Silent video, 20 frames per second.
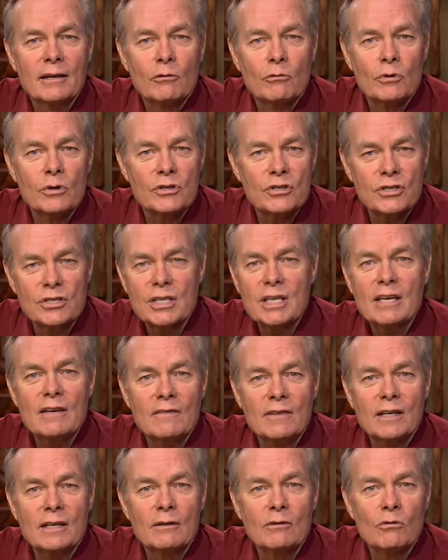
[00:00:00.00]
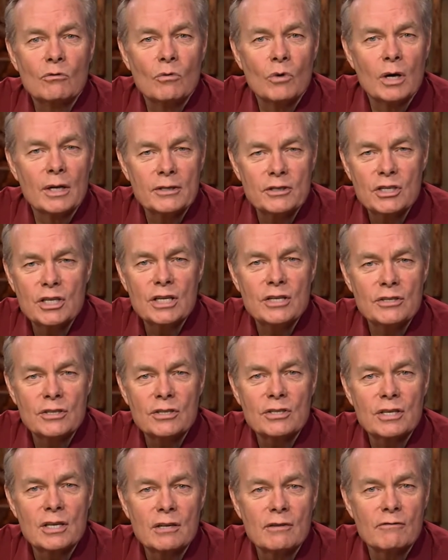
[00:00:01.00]
receiving what
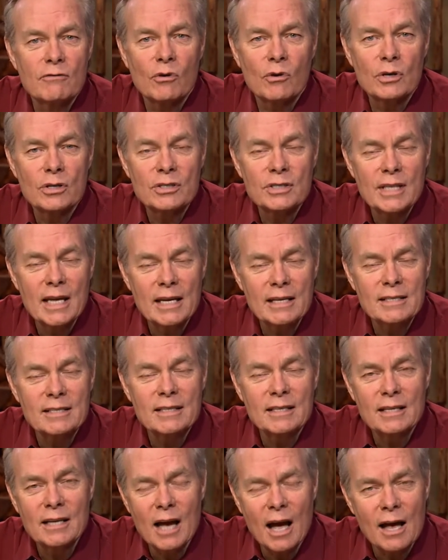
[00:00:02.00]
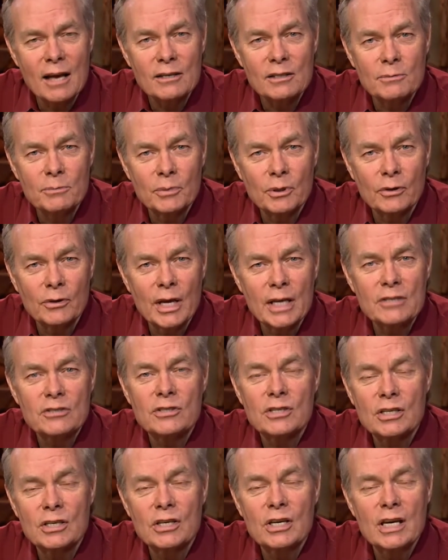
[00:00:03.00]
Jesus did for us. That's the gospel. That's
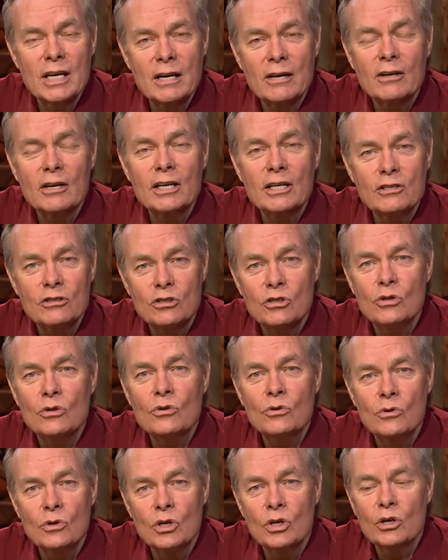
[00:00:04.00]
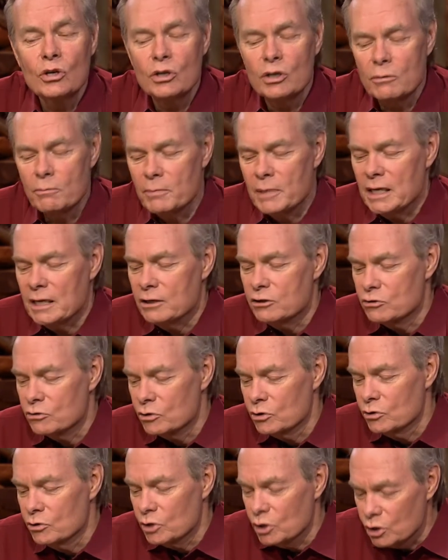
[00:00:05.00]
the nearly too good to be
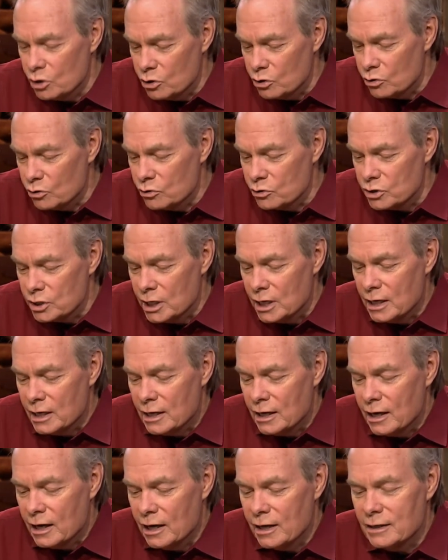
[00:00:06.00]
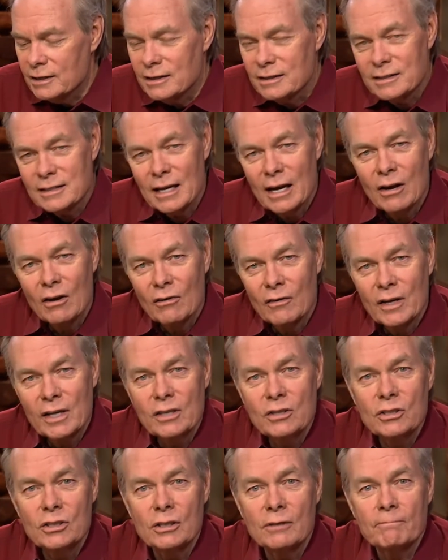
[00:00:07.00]
true news unto
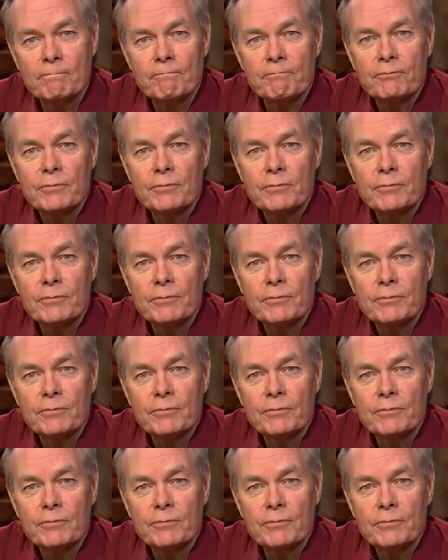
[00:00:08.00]
salvation.